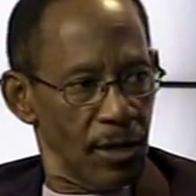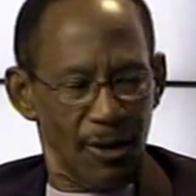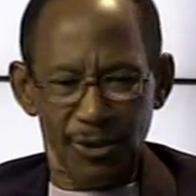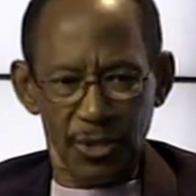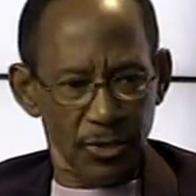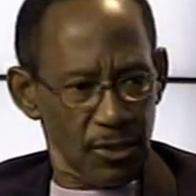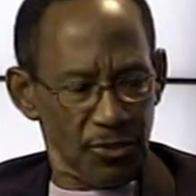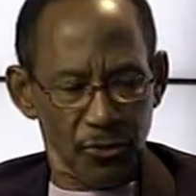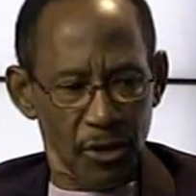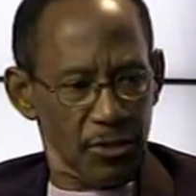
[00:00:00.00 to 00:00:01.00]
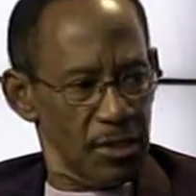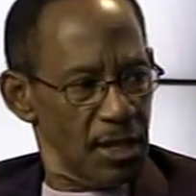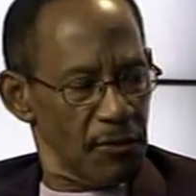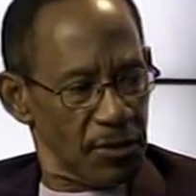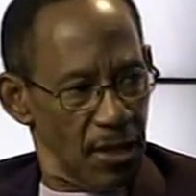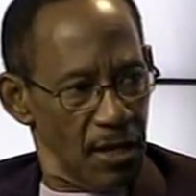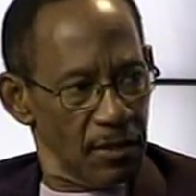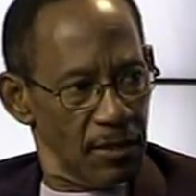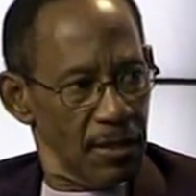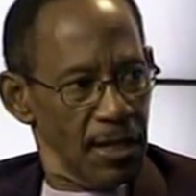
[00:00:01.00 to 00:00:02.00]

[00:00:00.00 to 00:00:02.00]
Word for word: and all the construction and everything, the,